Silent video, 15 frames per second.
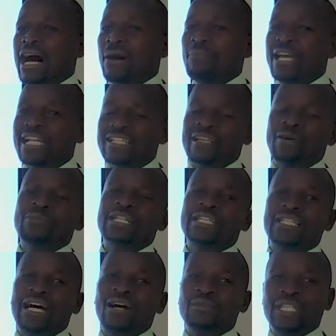made some
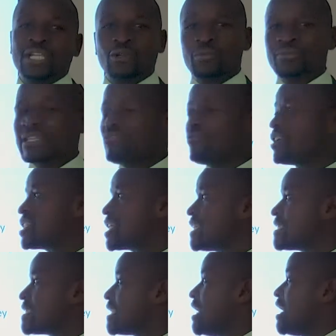results and
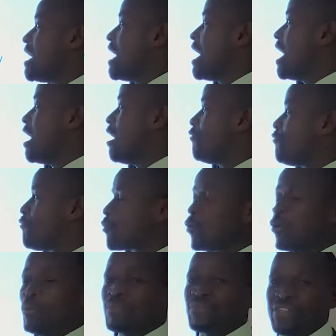observations
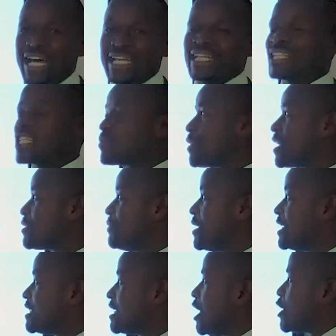from that
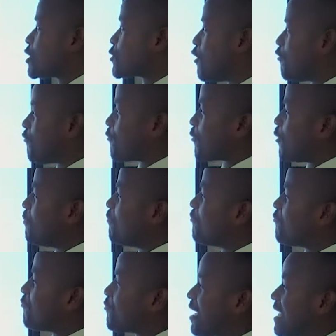experiment. So
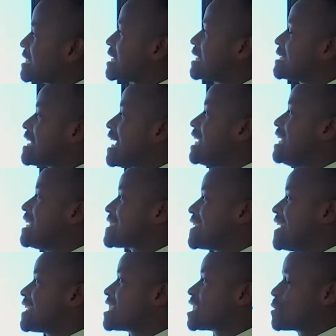from Frederick Taylor's
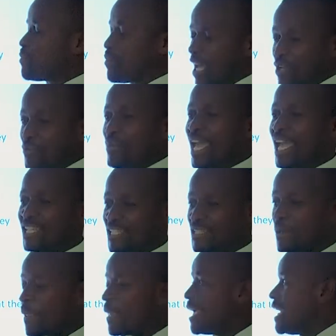
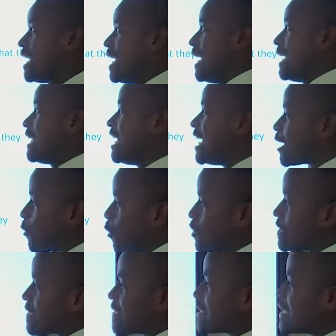experiment, he
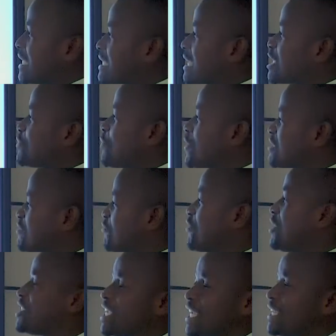considered
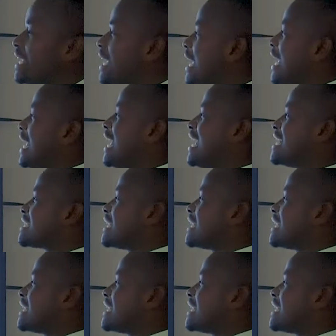motivation as